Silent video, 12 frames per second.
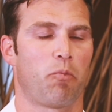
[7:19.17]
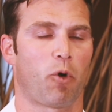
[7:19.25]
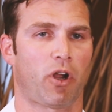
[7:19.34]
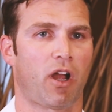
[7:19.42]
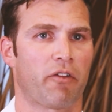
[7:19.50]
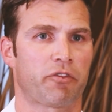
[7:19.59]

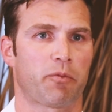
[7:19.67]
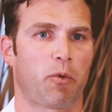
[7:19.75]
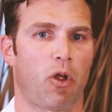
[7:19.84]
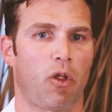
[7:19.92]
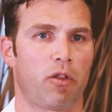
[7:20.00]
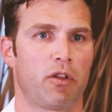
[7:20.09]
more
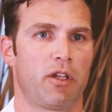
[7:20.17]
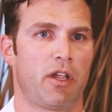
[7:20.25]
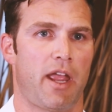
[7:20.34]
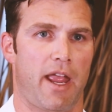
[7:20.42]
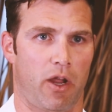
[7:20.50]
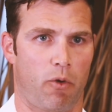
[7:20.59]
comfortable
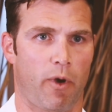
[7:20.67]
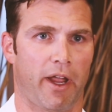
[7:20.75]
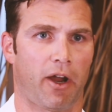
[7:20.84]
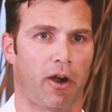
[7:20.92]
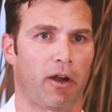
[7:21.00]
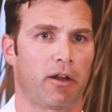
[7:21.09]
and
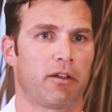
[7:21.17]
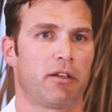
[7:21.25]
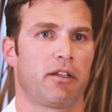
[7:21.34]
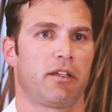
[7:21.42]
quicker